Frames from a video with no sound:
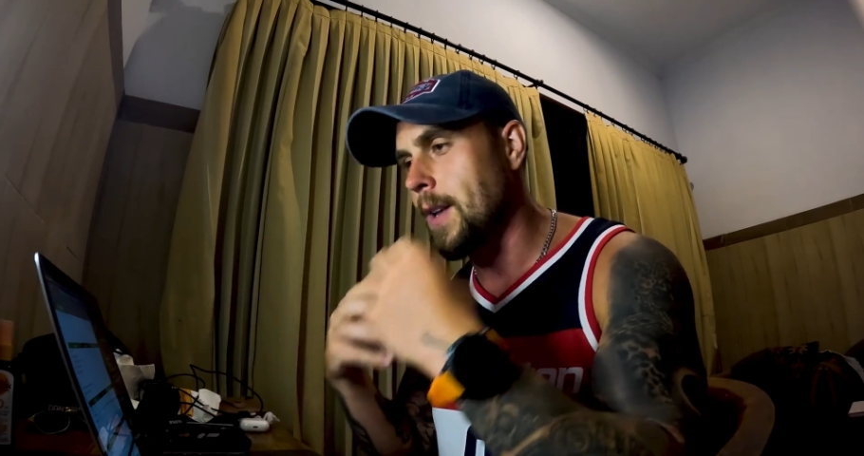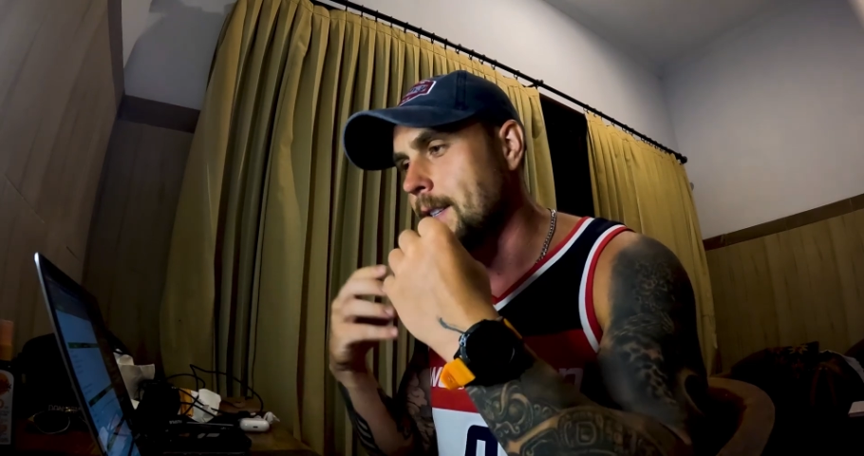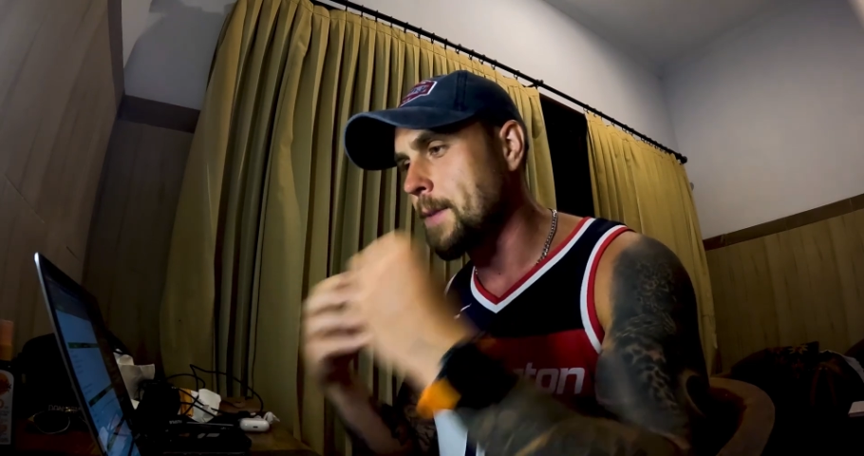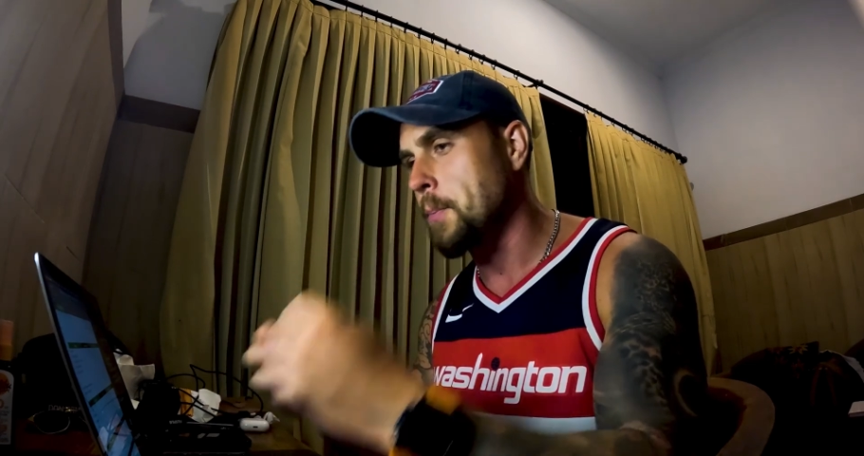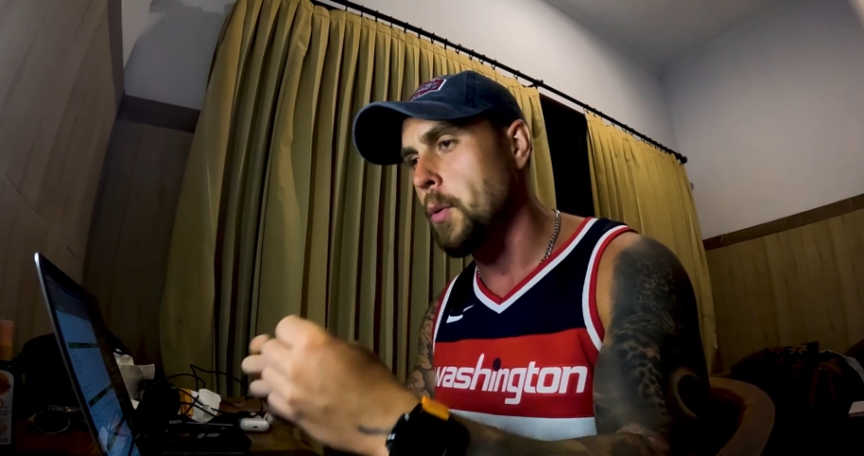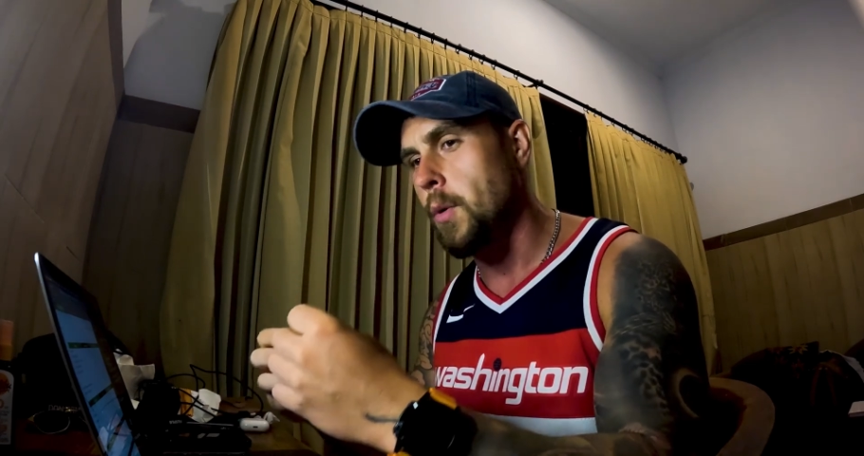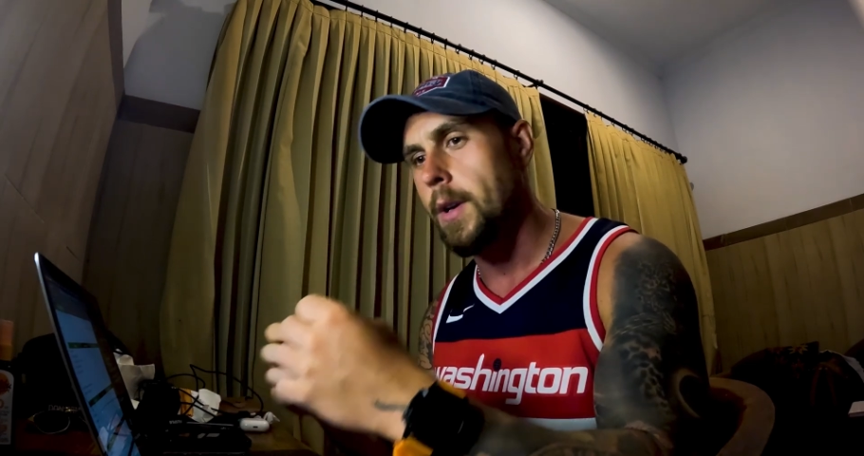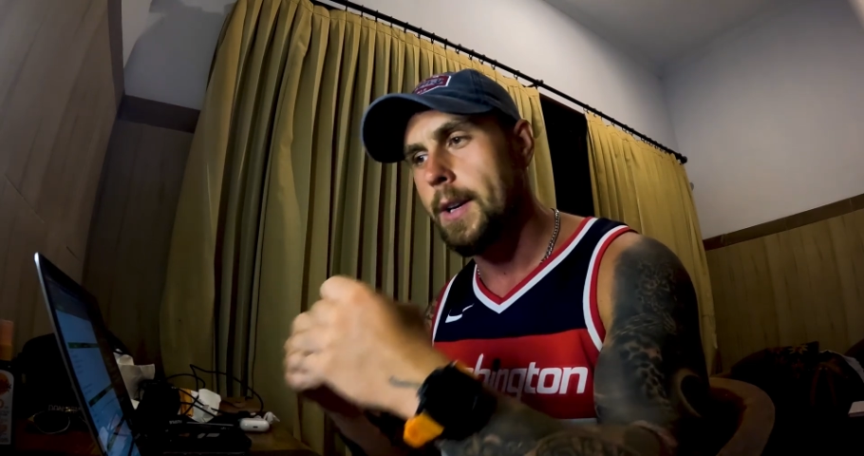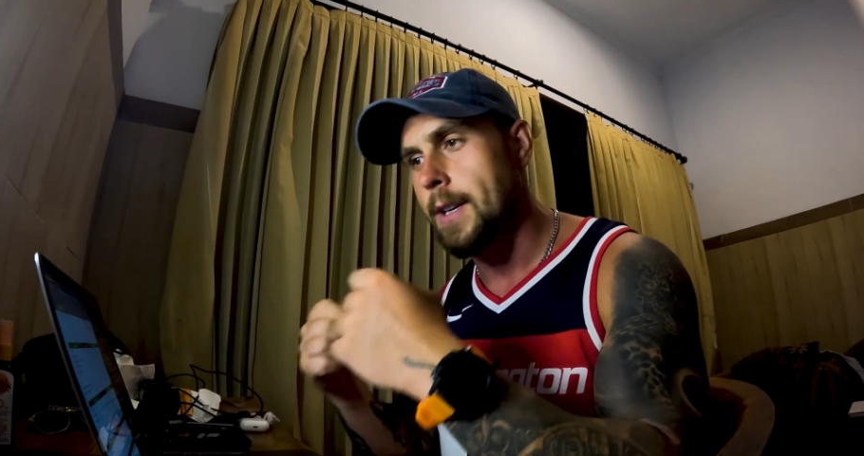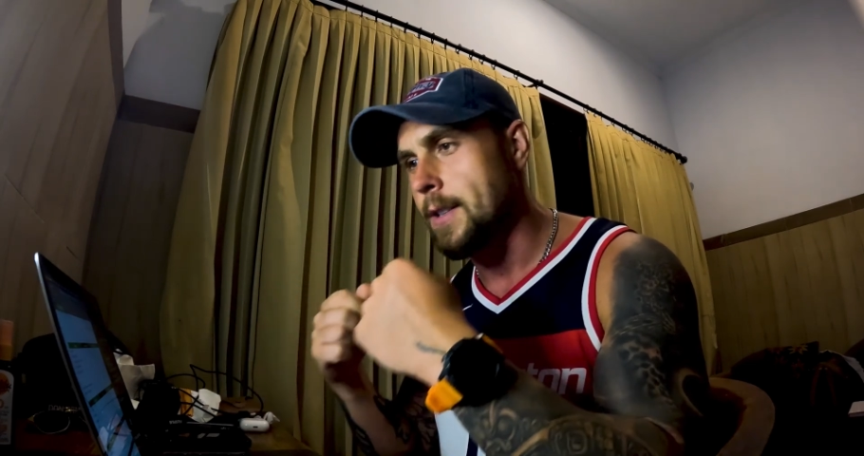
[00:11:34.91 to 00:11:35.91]
to
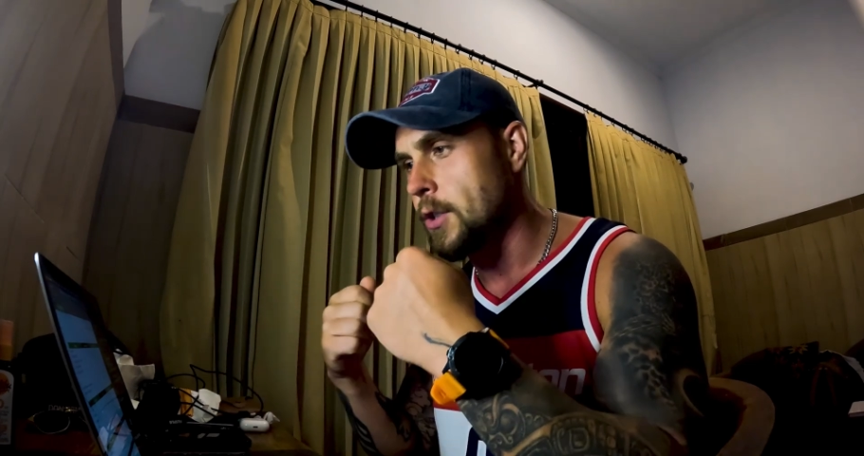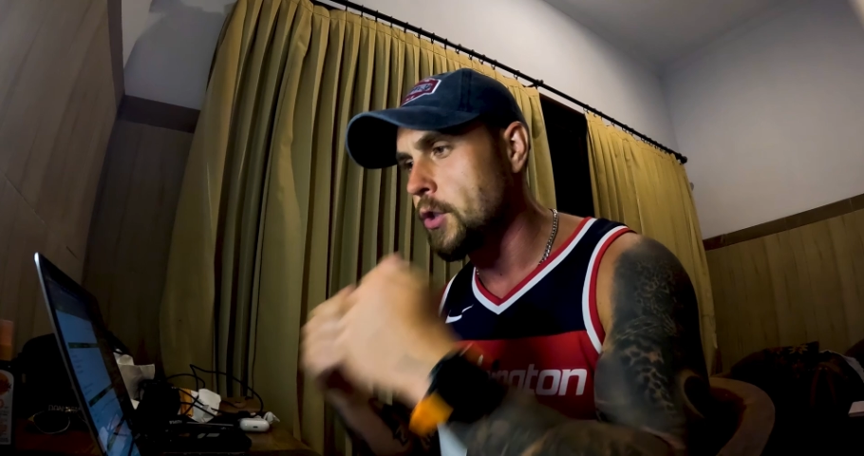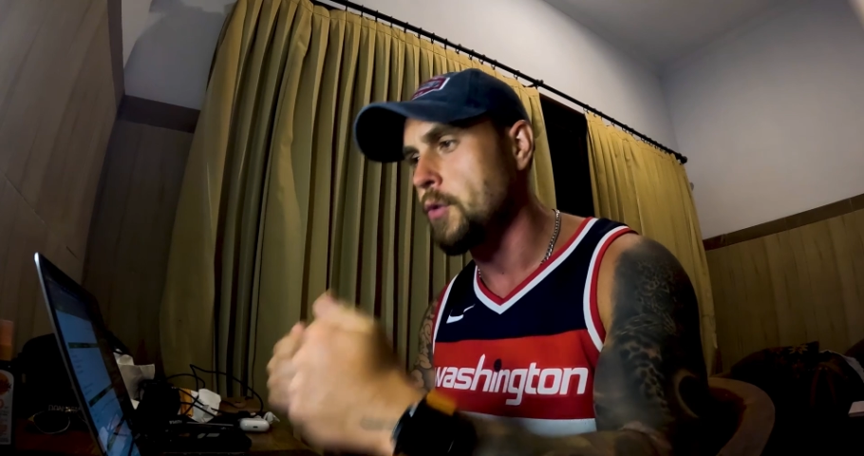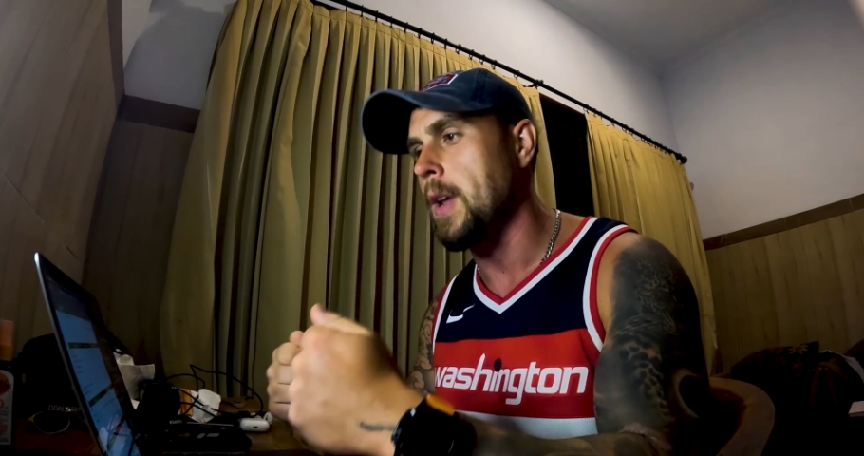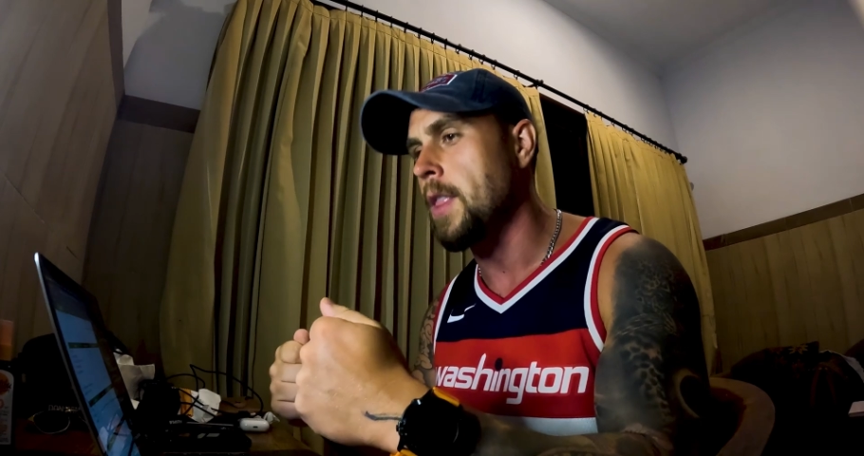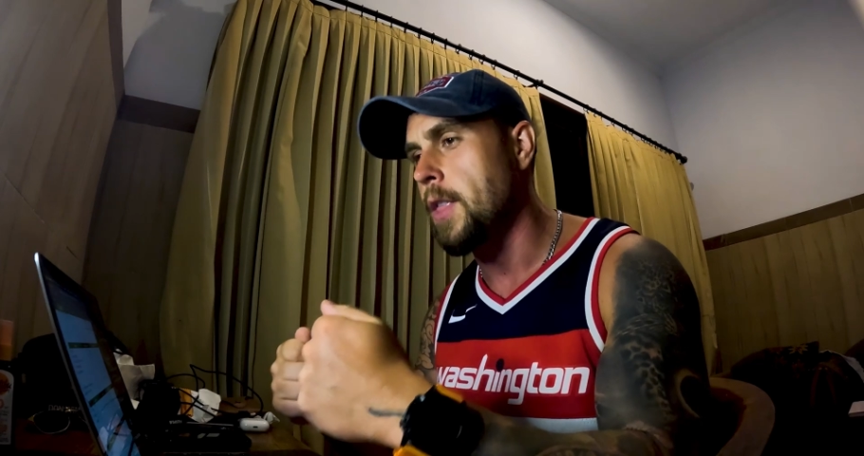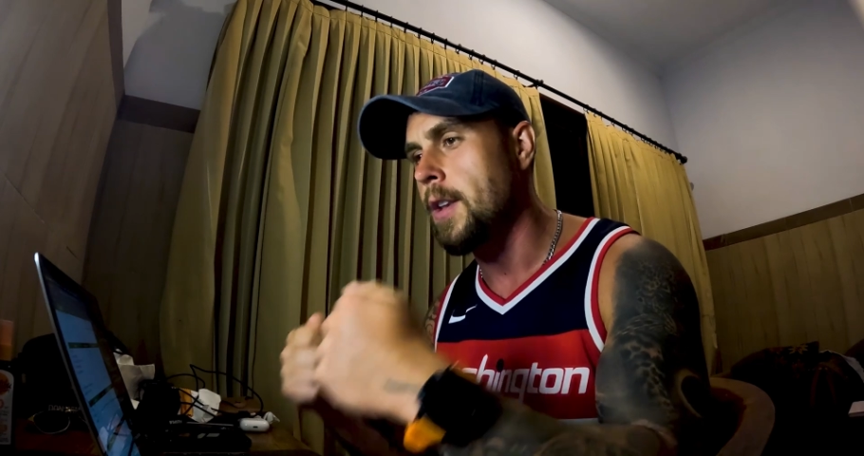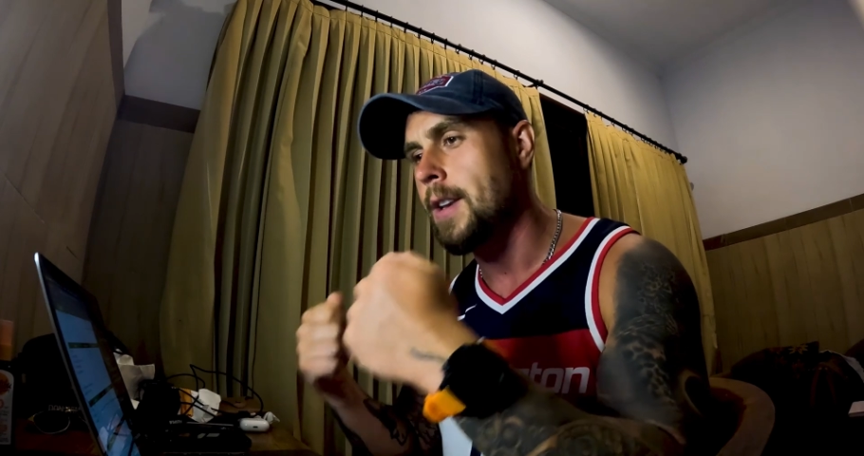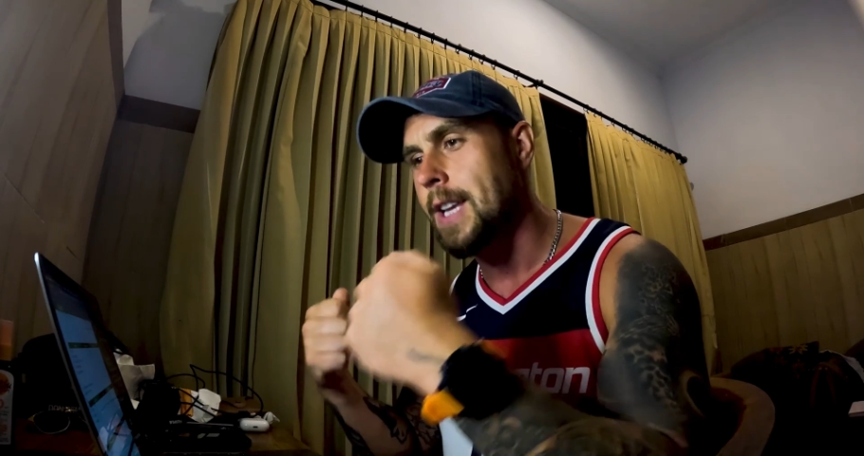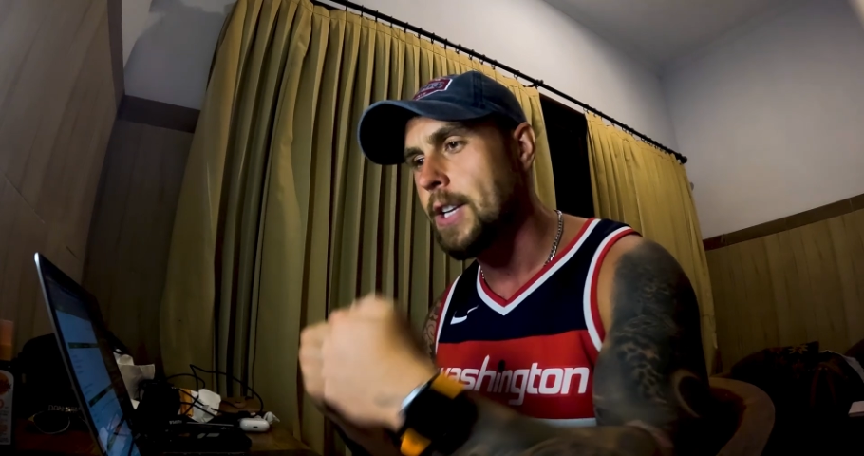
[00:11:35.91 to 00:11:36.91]
support and strengthen